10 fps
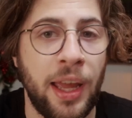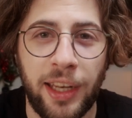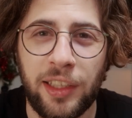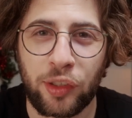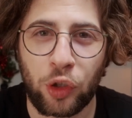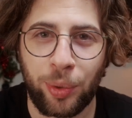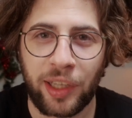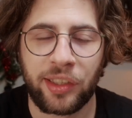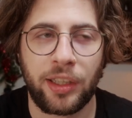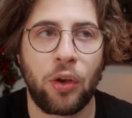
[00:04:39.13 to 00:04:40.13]
And it's a
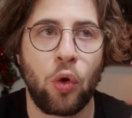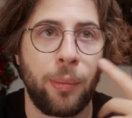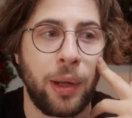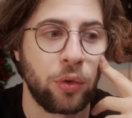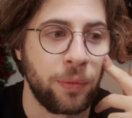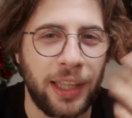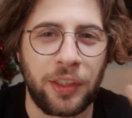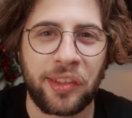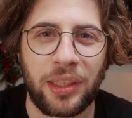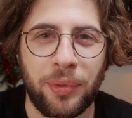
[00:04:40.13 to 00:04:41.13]
surprisingly low amount. At
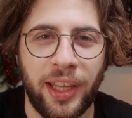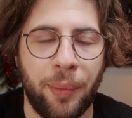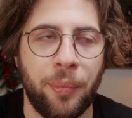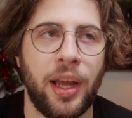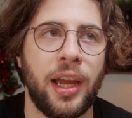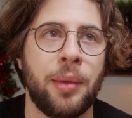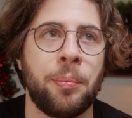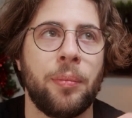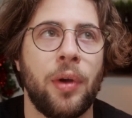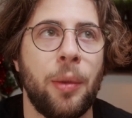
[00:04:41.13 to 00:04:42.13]
the same time,
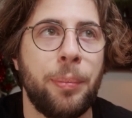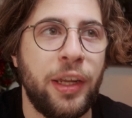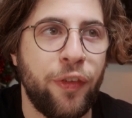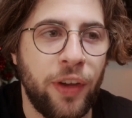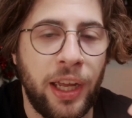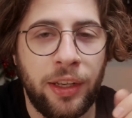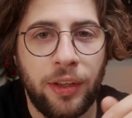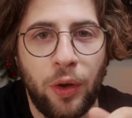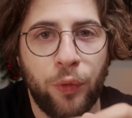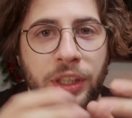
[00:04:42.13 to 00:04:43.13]
I'm a big fan
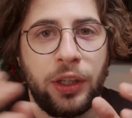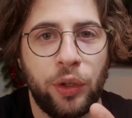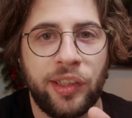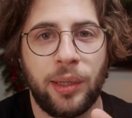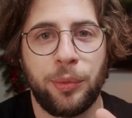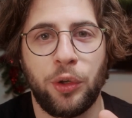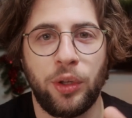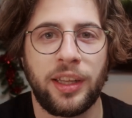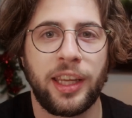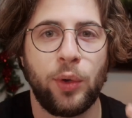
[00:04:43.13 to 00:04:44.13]
of the concept,
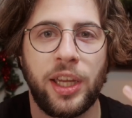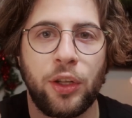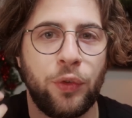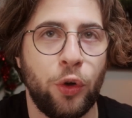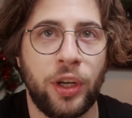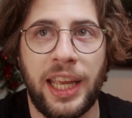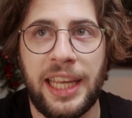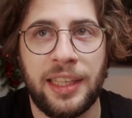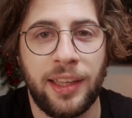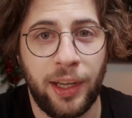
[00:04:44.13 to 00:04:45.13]
that like you cannot work
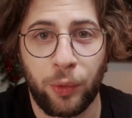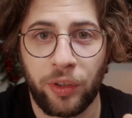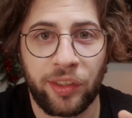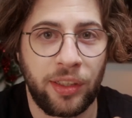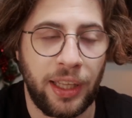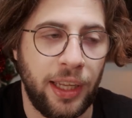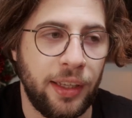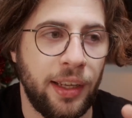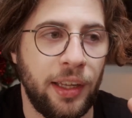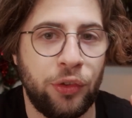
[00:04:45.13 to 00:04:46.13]
8 hours a
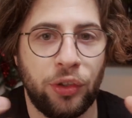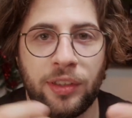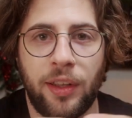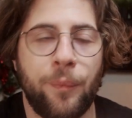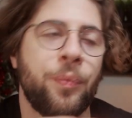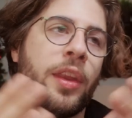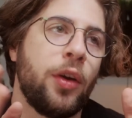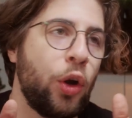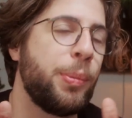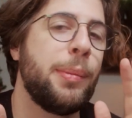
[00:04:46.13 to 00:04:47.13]
day. It's just,
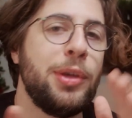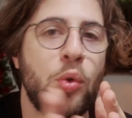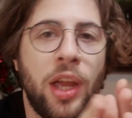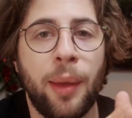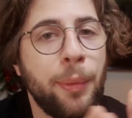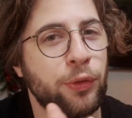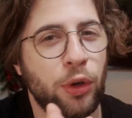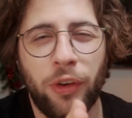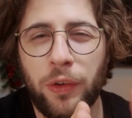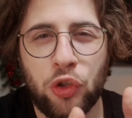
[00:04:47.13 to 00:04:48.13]
or maybe you can, but
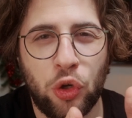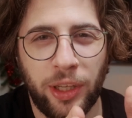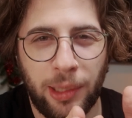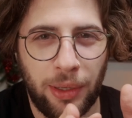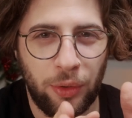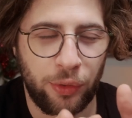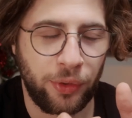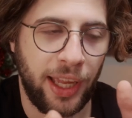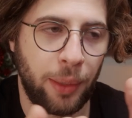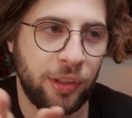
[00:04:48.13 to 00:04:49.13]
for very short amounts
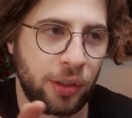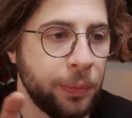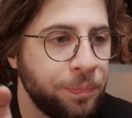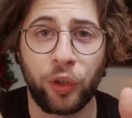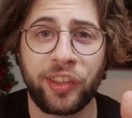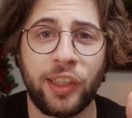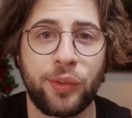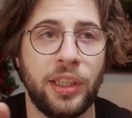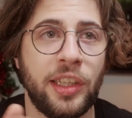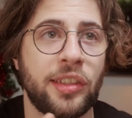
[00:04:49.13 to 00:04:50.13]
of time. So for
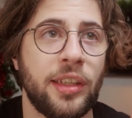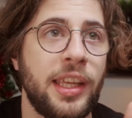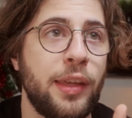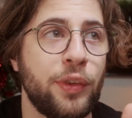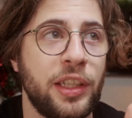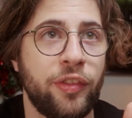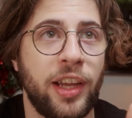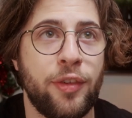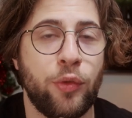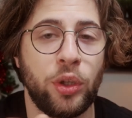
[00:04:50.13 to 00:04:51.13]
6 weeks, even if
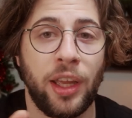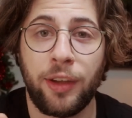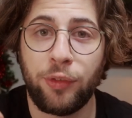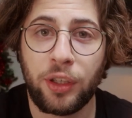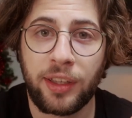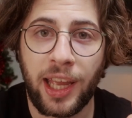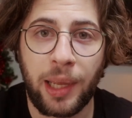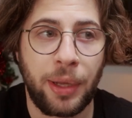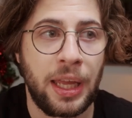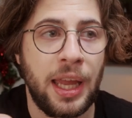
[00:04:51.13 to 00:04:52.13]
I would have the
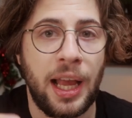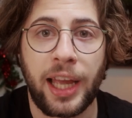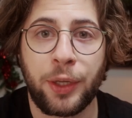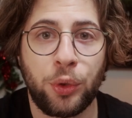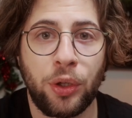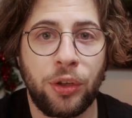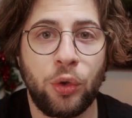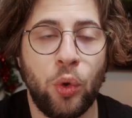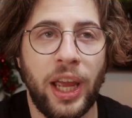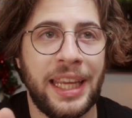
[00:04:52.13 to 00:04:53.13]
time, I couldn't
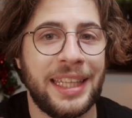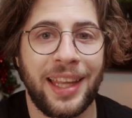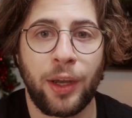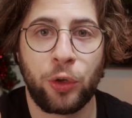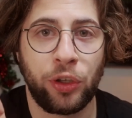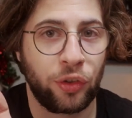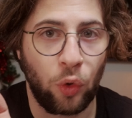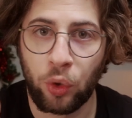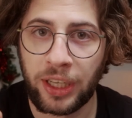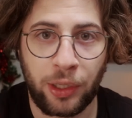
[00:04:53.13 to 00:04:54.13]
do 8 hours
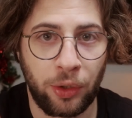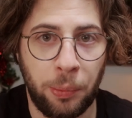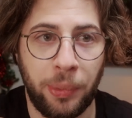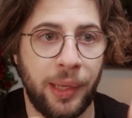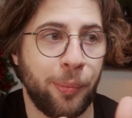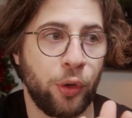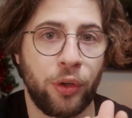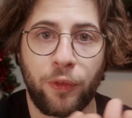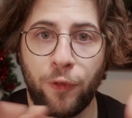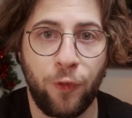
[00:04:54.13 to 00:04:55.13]
only on the
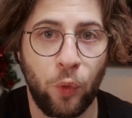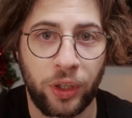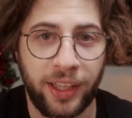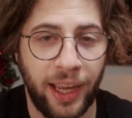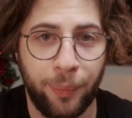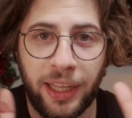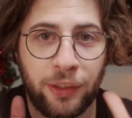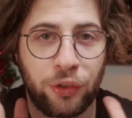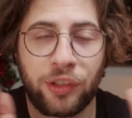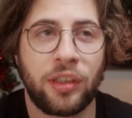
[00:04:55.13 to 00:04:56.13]
paper full time. It
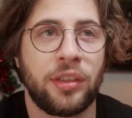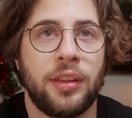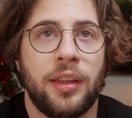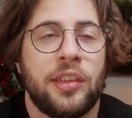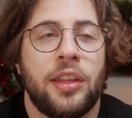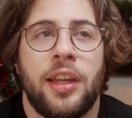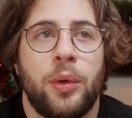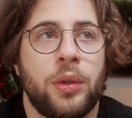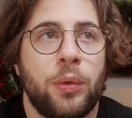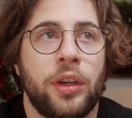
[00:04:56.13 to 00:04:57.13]
just doesn't, it's not
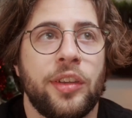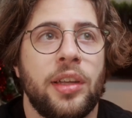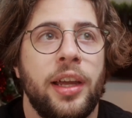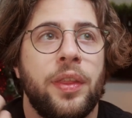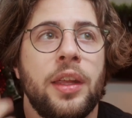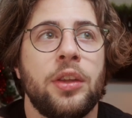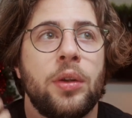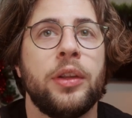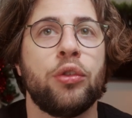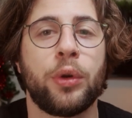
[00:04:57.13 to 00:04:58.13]
how it works. I think
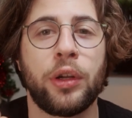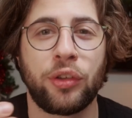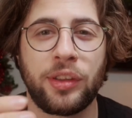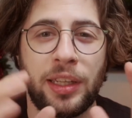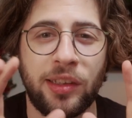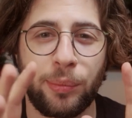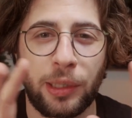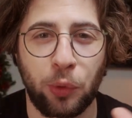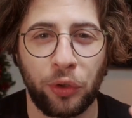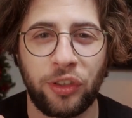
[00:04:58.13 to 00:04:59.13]
knowledge work just needs a
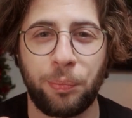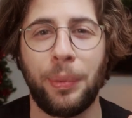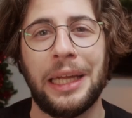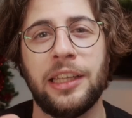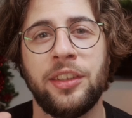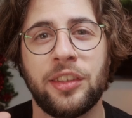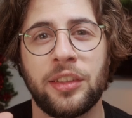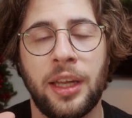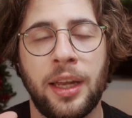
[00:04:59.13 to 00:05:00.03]
bit more space.